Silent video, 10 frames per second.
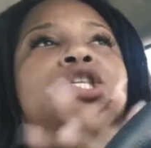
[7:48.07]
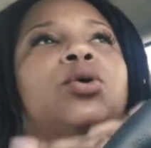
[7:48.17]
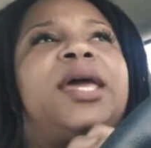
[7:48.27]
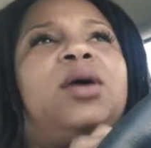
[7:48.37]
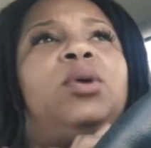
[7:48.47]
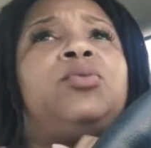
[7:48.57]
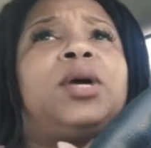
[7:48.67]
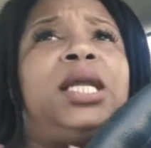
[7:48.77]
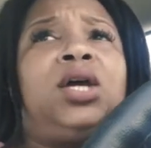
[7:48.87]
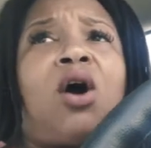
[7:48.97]
So can we
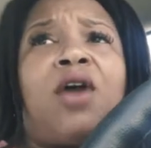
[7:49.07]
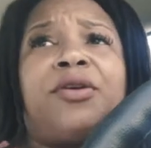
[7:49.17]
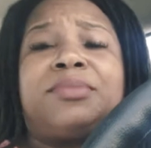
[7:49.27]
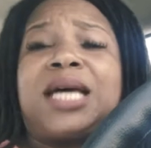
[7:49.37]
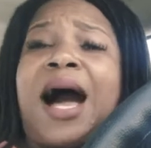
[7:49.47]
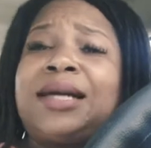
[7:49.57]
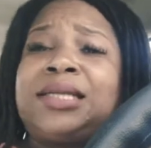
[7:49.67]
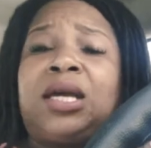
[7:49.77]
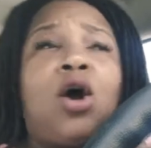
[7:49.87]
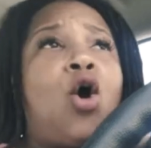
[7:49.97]
really call them
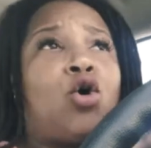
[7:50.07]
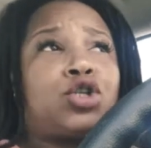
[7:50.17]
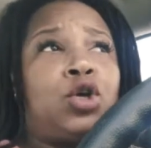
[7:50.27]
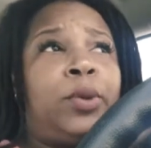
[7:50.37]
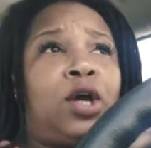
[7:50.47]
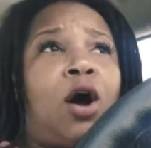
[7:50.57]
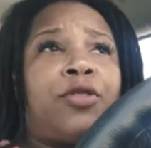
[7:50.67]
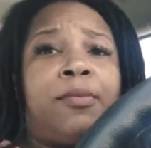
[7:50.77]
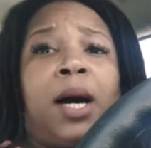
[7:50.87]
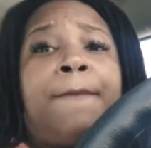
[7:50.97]
toxic, or should we
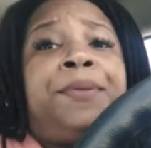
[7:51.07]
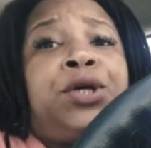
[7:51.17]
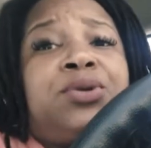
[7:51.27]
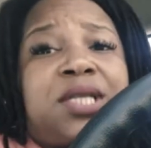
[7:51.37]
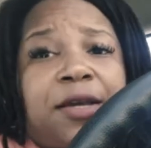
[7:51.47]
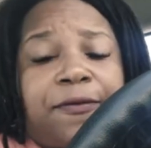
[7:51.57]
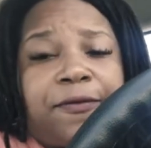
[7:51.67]
call them abusive?